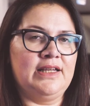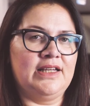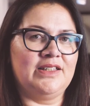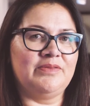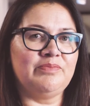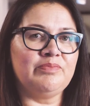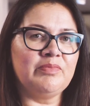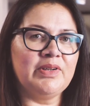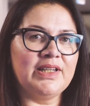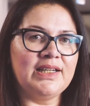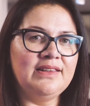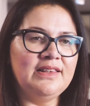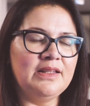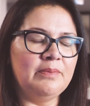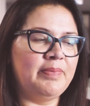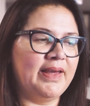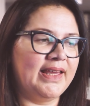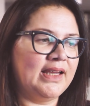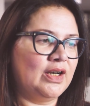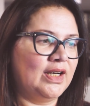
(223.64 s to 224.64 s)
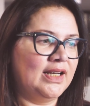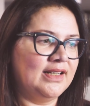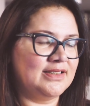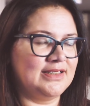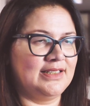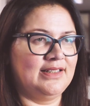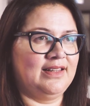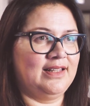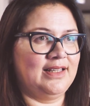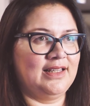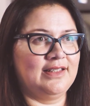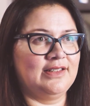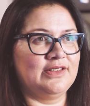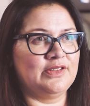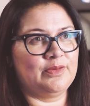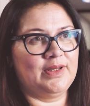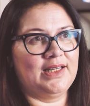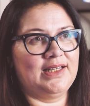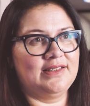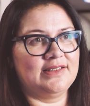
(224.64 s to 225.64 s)
But in the background to that,
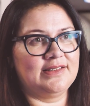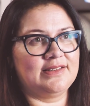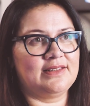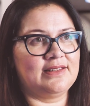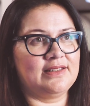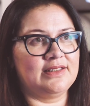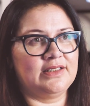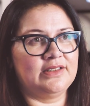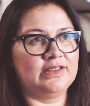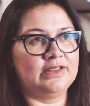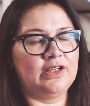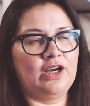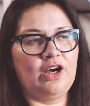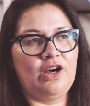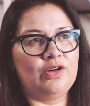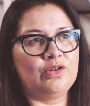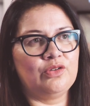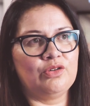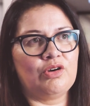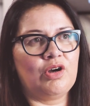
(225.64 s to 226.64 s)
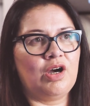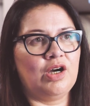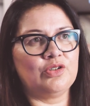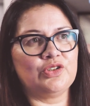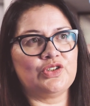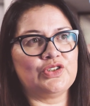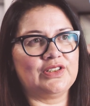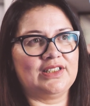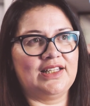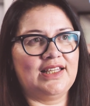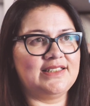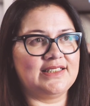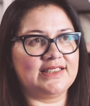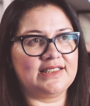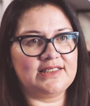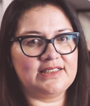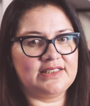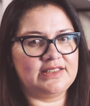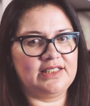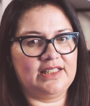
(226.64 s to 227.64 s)
as well as the whole cultural
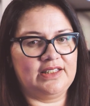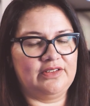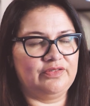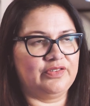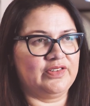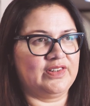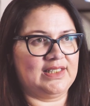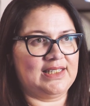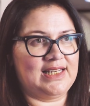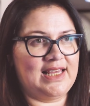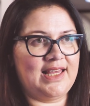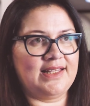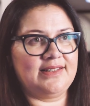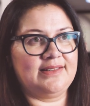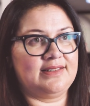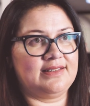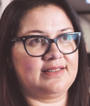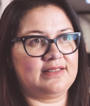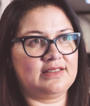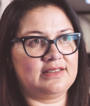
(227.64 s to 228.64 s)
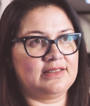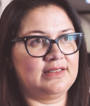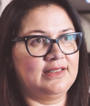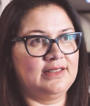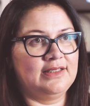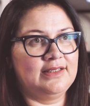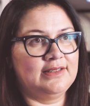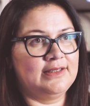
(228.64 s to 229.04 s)
identity for the last